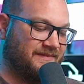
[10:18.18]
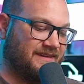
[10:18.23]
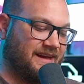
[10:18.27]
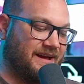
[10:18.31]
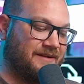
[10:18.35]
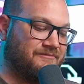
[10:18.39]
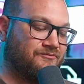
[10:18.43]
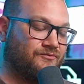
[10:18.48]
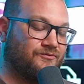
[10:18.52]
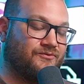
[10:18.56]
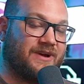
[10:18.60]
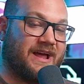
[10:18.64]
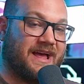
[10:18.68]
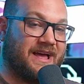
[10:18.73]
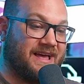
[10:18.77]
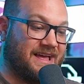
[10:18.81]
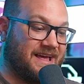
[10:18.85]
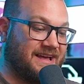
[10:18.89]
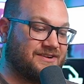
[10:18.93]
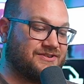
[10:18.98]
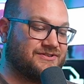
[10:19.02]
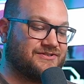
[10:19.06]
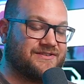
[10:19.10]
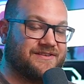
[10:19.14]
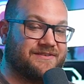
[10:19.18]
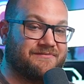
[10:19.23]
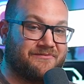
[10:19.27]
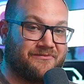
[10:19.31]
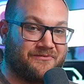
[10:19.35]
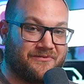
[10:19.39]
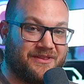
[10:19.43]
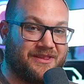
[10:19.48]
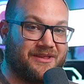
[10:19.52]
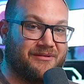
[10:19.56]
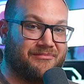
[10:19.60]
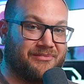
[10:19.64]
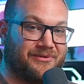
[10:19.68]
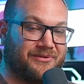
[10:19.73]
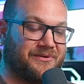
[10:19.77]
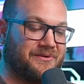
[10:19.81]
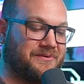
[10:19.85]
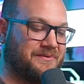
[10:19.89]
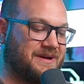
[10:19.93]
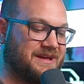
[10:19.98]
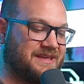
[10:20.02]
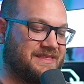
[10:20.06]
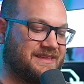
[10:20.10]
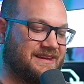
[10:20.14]
I'm actually really blown
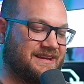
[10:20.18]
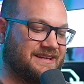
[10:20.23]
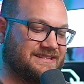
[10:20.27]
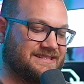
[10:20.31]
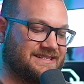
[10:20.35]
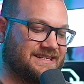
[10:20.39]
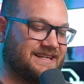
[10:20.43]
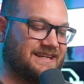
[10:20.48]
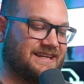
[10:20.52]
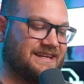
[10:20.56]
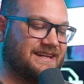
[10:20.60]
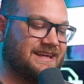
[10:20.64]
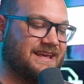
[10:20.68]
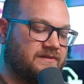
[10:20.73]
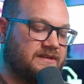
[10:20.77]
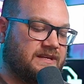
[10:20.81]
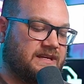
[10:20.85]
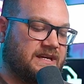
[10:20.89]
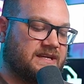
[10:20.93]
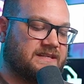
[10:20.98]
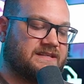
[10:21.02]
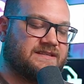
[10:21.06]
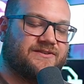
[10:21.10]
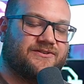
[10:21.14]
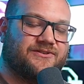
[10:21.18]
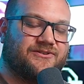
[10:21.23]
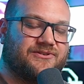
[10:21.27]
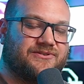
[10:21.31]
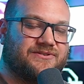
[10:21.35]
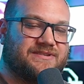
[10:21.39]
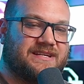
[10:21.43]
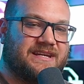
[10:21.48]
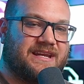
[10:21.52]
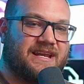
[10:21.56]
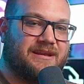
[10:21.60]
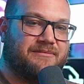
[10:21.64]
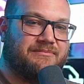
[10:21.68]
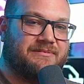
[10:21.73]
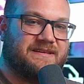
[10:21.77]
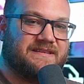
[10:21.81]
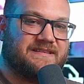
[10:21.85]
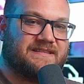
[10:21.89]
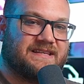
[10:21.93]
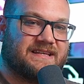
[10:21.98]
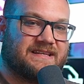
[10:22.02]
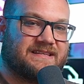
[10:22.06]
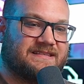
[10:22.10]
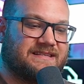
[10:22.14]
away that it did. Yes, it'll do ten eighty p
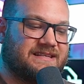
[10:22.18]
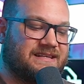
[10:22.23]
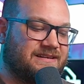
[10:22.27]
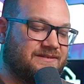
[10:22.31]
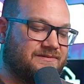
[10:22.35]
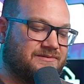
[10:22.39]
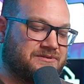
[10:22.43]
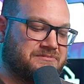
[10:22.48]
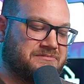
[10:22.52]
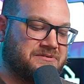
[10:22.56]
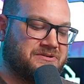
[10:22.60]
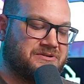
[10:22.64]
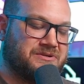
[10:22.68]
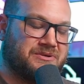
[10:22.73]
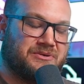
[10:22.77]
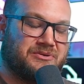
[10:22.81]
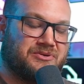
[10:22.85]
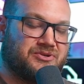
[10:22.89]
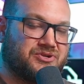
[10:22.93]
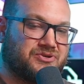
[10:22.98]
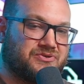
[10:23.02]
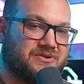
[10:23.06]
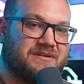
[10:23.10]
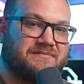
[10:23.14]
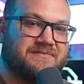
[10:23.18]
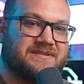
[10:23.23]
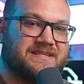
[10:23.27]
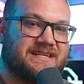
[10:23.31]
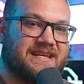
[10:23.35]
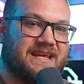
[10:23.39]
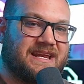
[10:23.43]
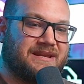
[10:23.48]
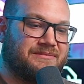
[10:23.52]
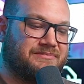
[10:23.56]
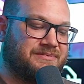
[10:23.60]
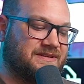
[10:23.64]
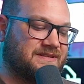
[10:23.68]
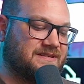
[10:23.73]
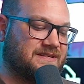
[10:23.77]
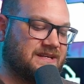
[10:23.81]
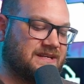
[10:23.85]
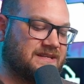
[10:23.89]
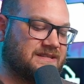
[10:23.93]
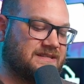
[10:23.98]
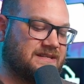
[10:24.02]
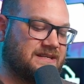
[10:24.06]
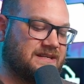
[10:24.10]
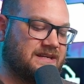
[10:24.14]
sixty, which means you can stream ten eighty p
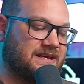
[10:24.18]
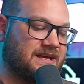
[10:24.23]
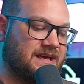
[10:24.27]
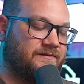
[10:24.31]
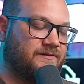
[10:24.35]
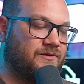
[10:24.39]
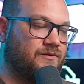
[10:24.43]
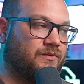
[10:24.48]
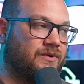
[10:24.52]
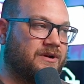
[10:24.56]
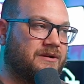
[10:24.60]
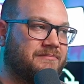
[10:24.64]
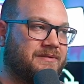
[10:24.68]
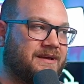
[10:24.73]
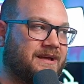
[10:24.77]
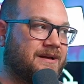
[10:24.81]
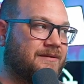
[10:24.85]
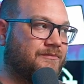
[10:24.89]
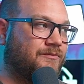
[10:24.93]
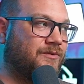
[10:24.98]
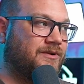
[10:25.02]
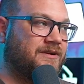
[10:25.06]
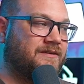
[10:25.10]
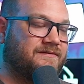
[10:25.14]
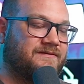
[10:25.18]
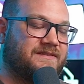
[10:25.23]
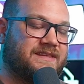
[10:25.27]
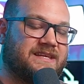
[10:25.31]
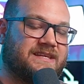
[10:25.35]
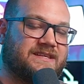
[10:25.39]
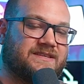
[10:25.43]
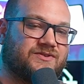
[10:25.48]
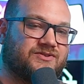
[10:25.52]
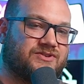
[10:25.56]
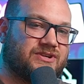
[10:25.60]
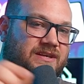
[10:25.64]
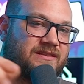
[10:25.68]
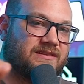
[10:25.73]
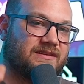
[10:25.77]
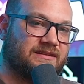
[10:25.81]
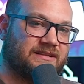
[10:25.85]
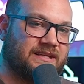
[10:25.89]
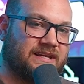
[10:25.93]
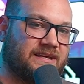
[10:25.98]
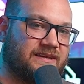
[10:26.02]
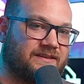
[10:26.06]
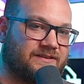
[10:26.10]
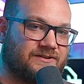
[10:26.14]
sixty. If you want to pick up one of these, check the
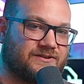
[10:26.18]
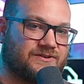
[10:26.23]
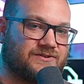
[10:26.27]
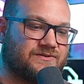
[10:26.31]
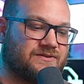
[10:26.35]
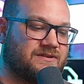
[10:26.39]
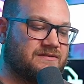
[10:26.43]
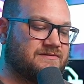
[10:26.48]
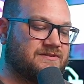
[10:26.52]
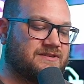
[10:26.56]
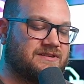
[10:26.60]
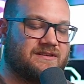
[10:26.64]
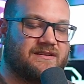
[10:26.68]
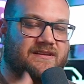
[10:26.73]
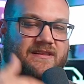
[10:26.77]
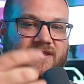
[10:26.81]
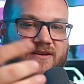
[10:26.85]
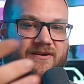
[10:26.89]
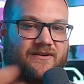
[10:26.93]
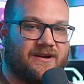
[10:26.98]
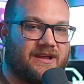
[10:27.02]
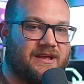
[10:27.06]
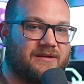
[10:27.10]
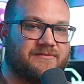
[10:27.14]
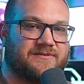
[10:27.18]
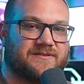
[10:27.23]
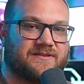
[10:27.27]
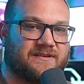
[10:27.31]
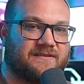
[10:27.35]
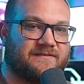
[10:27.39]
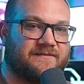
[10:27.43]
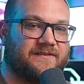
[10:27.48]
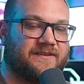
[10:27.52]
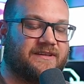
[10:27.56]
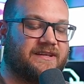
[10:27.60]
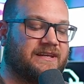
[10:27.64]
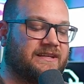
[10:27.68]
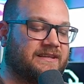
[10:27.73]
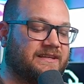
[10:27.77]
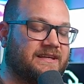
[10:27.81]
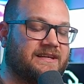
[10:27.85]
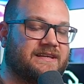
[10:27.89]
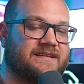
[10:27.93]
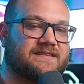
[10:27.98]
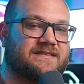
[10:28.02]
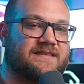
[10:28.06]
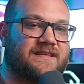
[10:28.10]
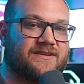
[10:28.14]
link in the description. They are Amazon affiliate
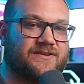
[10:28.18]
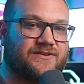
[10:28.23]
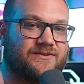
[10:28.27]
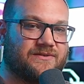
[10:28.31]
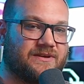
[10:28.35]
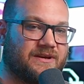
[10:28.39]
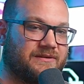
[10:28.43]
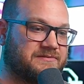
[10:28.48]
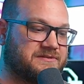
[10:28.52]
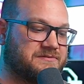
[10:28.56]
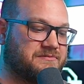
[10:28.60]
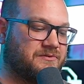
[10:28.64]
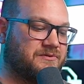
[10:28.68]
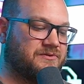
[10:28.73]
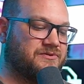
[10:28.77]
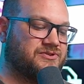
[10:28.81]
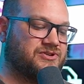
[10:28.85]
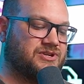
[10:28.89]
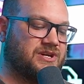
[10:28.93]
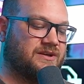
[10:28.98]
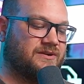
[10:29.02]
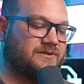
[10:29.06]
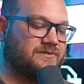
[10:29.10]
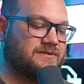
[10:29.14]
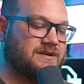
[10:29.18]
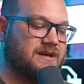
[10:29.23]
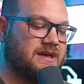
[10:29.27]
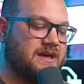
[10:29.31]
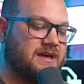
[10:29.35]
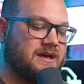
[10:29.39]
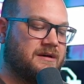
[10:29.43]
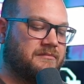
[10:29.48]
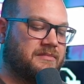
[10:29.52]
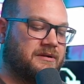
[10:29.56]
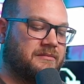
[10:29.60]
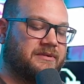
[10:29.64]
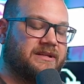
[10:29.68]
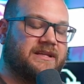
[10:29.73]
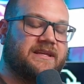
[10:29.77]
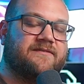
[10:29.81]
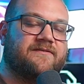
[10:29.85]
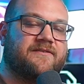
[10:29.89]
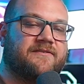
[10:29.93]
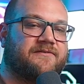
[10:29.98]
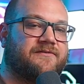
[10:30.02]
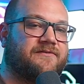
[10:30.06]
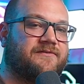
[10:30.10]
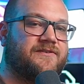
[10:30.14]
links. They do help support the channel, but I'm going to
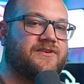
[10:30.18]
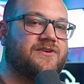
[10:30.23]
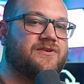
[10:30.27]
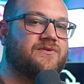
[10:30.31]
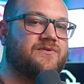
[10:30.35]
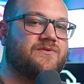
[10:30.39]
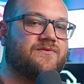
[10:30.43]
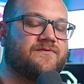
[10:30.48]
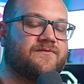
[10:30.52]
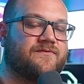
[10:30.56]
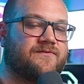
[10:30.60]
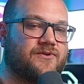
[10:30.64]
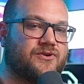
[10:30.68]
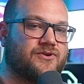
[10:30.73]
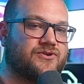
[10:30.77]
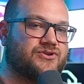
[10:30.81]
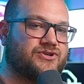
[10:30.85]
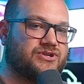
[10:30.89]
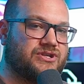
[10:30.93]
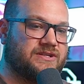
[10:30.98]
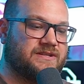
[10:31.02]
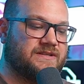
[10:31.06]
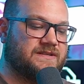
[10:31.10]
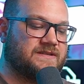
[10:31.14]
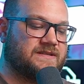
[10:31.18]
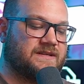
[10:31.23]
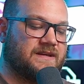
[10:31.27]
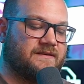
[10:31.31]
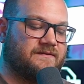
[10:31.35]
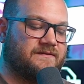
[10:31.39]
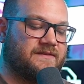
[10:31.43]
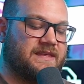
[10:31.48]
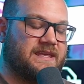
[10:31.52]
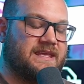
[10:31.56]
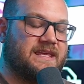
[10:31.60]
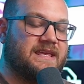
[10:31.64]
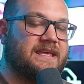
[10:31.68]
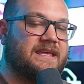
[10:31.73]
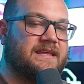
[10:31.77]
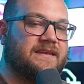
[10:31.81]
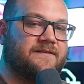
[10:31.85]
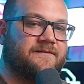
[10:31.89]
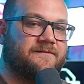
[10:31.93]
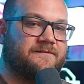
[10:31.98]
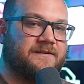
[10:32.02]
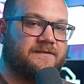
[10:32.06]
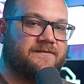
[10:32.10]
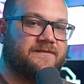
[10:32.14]
leave a few versions of the N
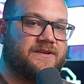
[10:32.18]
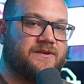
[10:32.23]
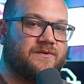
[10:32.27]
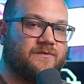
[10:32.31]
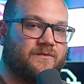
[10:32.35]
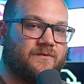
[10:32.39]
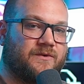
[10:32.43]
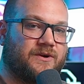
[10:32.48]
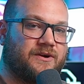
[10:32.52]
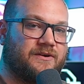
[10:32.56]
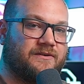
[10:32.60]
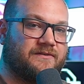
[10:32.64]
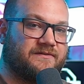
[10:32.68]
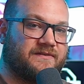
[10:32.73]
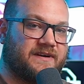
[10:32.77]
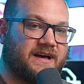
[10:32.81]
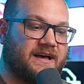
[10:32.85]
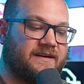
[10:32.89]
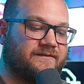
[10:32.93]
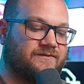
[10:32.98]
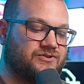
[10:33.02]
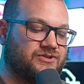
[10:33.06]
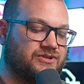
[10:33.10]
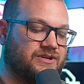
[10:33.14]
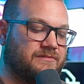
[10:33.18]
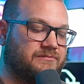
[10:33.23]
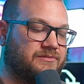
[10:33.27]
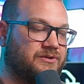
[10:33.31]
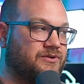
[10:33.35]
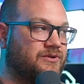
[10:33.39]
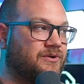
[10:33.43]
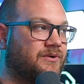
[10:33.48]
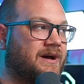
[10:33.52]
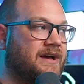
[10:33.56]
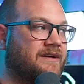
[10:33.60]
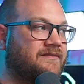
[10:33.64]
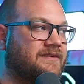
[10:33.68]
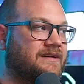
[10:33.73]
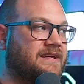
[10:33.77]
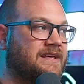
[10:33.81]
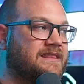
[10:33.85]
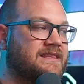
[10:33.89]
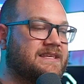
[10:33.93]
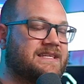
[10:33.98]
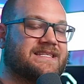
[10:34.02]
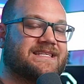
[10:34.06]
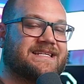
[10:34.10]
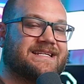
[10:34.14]
fifty-one oh five chip. You don't have to
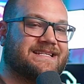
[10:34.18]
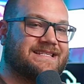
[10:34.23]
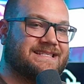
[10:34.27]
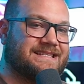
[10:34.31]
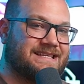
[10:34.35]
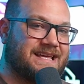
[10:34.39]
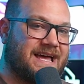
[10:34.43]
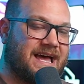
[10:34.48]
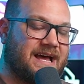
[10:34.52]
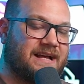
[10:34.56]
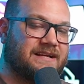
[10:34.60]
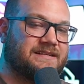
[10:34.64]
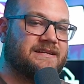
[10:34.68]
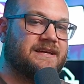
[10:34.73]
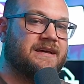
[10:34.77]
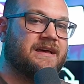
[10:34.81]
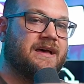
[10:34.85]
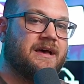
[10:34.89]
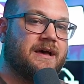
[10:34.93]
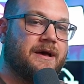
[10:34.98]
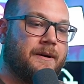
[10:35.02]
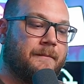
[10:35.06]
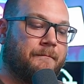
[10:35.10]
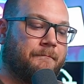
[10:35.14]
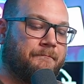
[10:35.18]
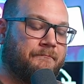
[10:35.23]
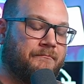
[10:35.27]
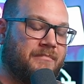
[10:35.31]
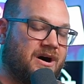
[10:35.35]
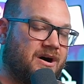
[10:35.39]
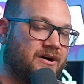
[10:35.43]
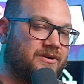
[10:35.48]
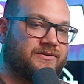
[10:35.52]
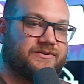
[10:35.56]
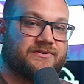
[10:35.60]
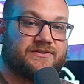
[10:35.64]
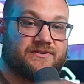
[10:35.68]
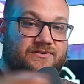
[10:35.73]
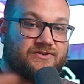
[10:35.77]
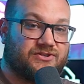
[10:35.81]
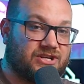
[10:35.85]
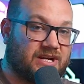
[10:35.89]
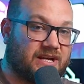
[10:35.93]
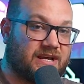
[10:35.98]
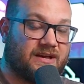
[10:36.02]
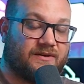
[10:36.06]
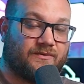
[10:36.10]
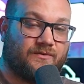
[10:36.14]
get this exact model. So
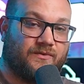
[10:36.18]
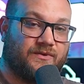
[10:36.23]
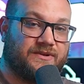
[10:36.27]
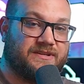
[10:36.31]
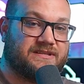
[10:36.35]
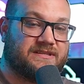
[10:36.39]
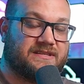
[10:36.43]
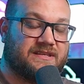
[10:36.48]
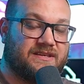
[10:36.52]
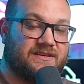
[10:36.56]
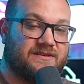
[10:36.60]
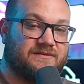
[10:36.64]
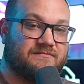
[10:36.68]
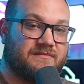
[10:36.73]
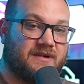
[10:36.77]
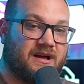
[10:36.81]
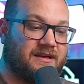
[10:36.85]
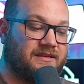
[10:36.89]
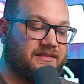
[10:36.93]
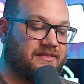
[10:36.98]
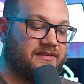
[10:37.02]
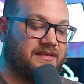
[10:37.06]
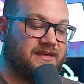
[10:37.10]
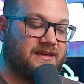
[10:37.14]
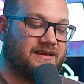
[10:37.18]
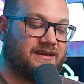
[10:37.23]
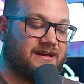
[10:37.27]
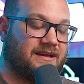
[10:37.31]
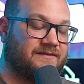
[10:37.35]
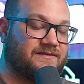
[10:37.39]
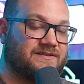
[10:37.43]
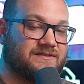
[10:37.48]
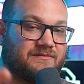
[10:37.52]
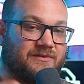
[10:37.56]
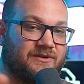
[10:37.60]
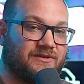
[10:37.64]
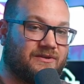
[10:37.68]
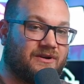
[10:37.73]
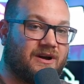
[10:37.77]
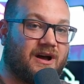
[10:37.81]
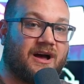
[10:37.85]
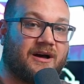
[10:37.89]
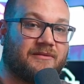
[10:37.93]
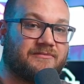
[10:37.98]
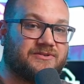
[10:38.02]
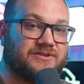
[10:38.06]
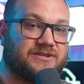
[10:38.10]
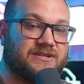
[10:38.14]
check out ones that you might think have some other
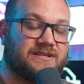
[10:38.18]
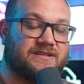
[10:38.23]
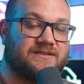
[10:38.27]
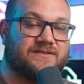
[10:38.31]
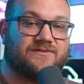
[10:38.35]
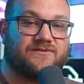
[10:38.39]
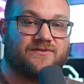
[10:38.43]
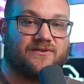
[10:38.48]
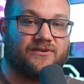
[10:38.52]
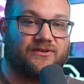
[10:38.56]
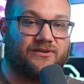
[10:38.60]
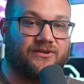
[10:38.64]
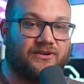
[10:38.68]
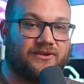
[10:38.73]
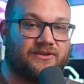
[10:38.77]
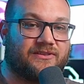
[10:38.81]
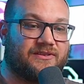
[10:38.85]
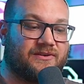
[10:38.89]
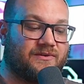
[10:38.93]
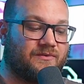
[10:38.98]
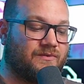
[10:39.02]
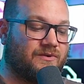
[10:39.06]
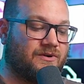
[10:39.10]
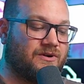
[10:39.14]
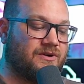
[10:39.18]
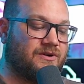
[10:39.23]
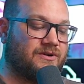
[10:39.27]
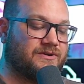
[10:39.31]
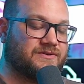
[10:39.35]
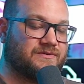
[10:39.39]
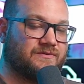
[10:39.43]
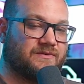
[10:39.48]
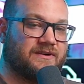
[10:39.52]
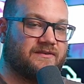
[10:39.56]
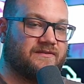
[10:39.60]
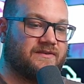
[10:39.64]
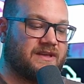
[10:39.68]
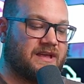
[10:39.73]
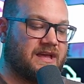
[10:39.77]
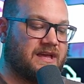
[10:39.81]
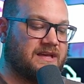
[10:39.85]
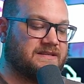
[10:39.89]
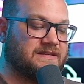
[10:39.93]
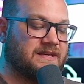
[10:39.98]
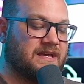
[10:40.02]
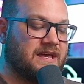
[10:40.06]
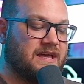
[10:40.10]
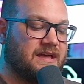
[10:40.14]
options or a look that works or whatever the
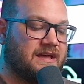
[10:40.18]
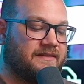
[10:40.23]
case.